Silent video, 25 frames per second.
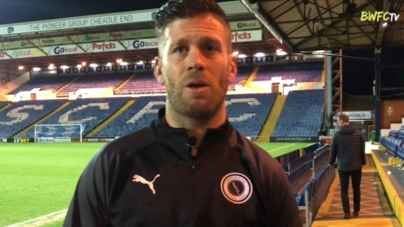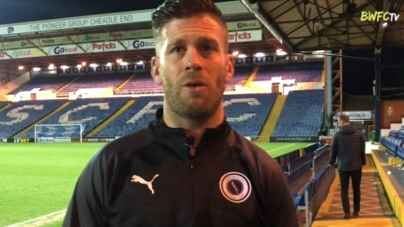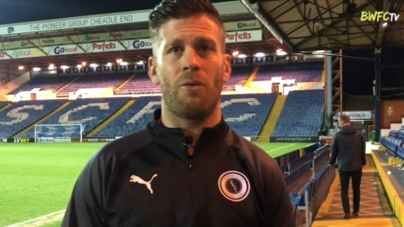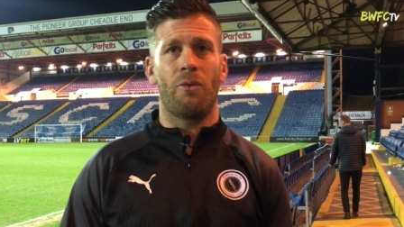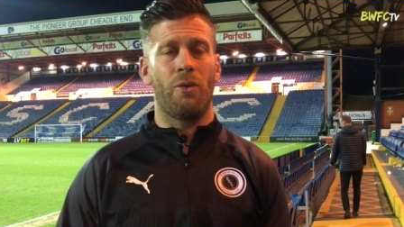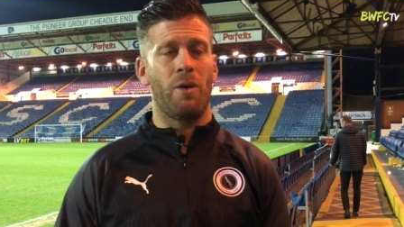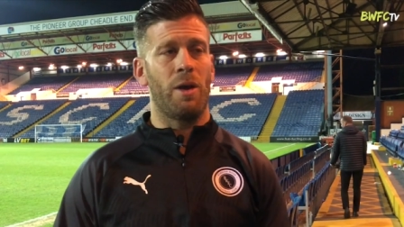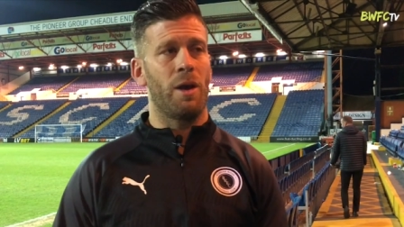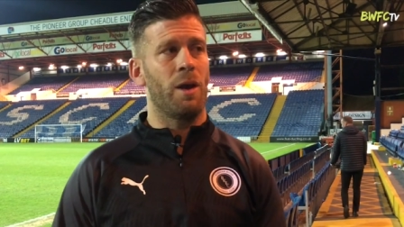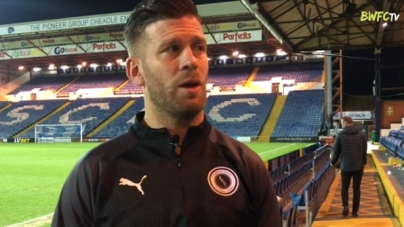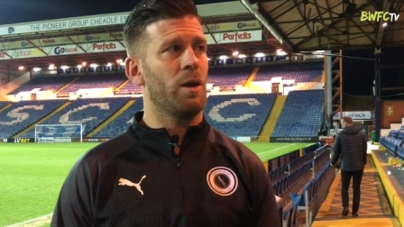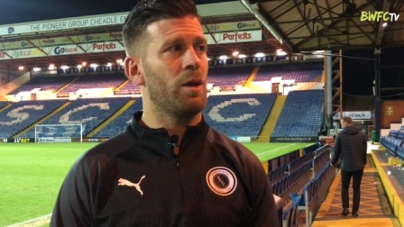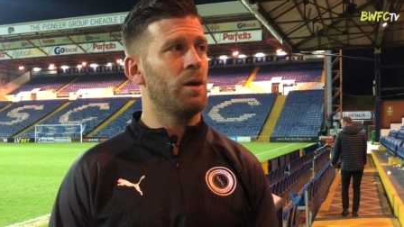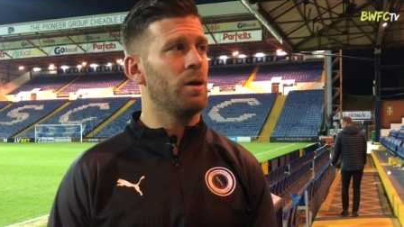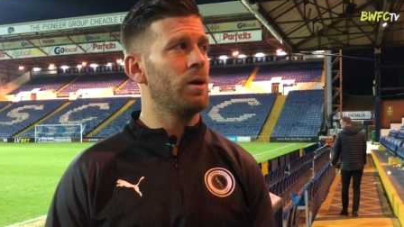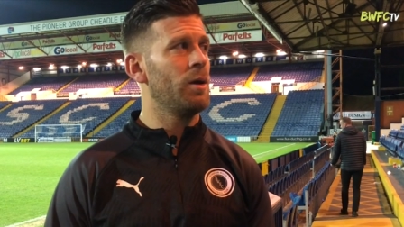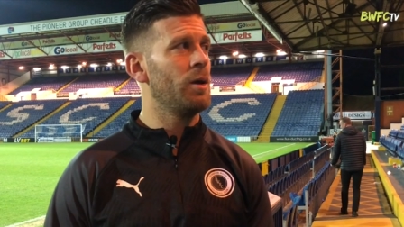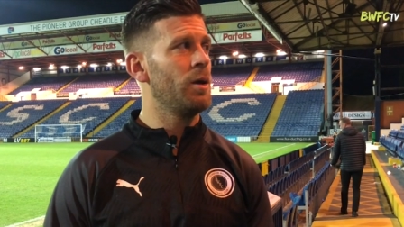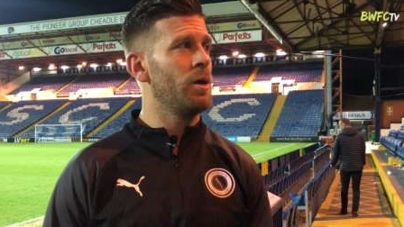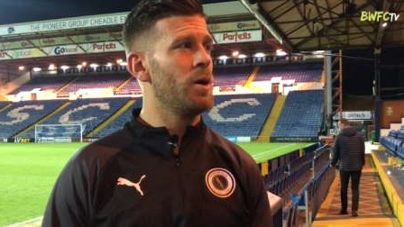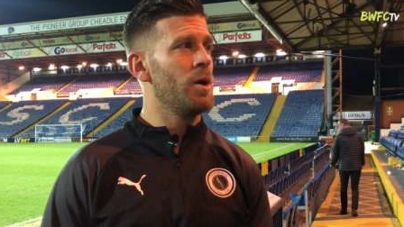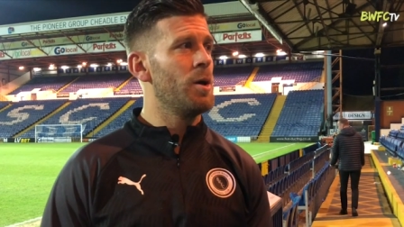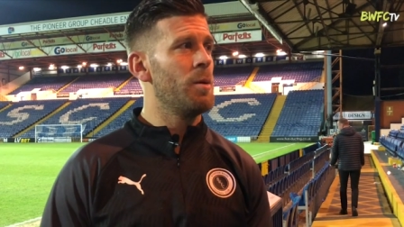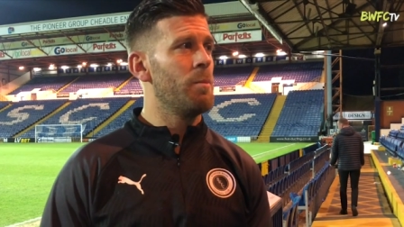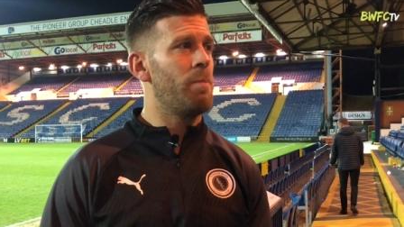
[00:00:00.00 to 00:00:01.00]
I think
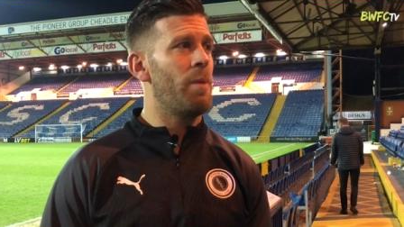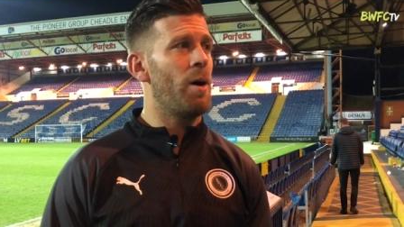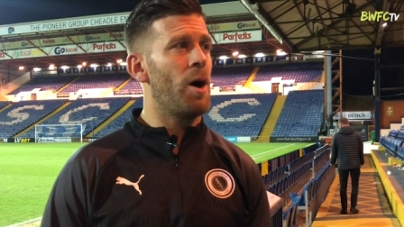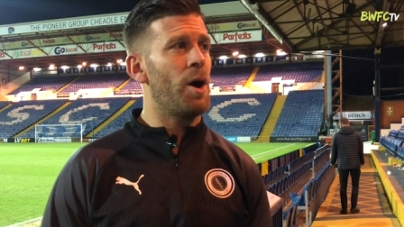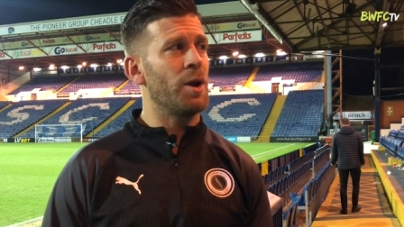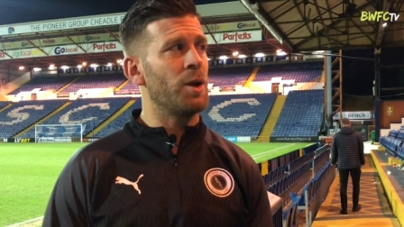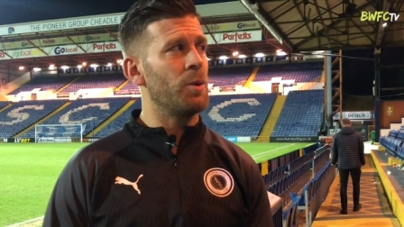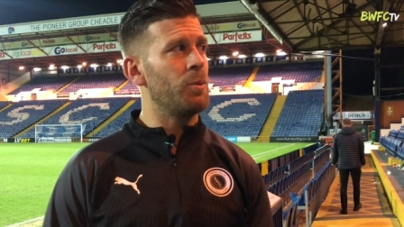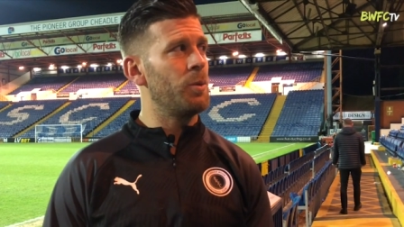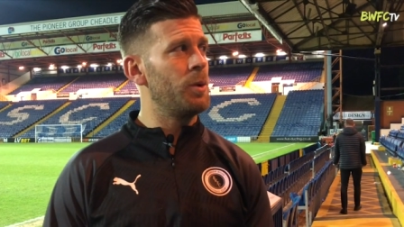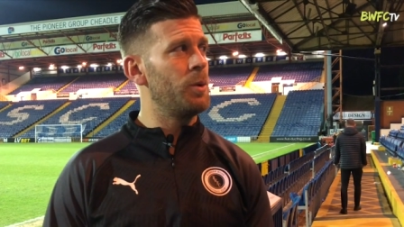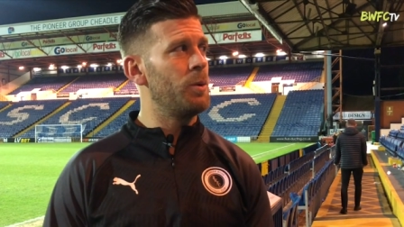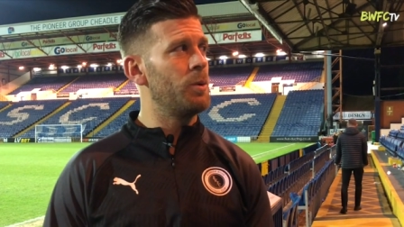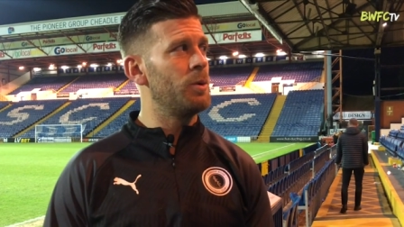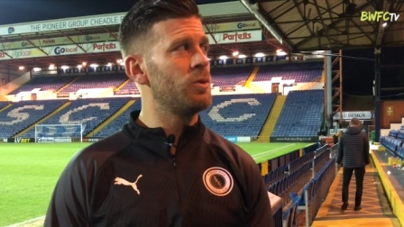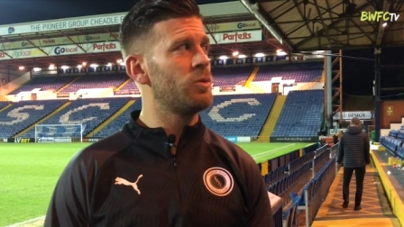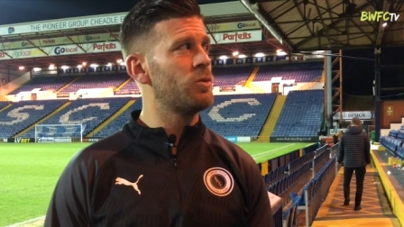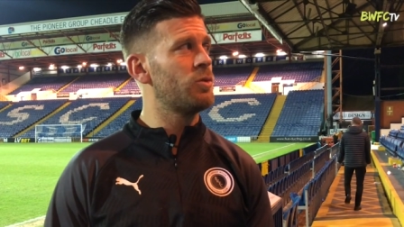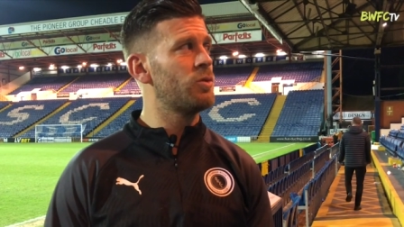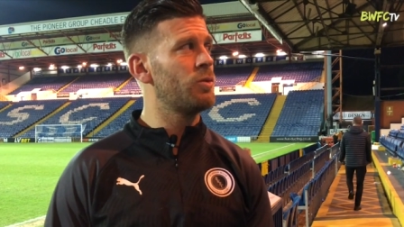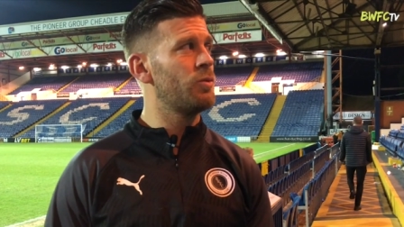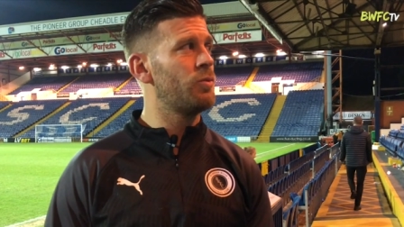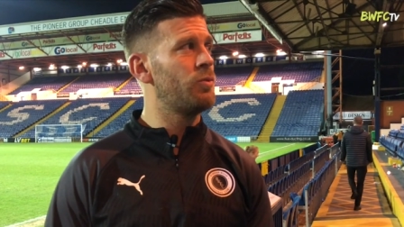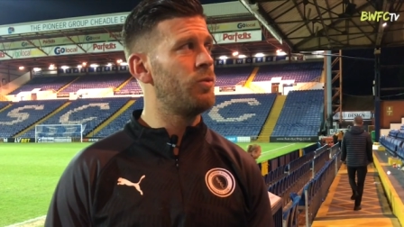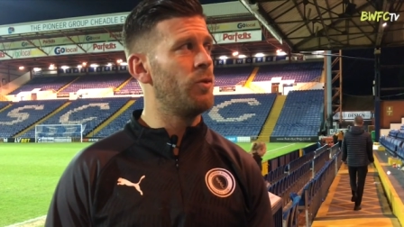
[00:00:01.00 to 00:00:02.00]
Barnet, we was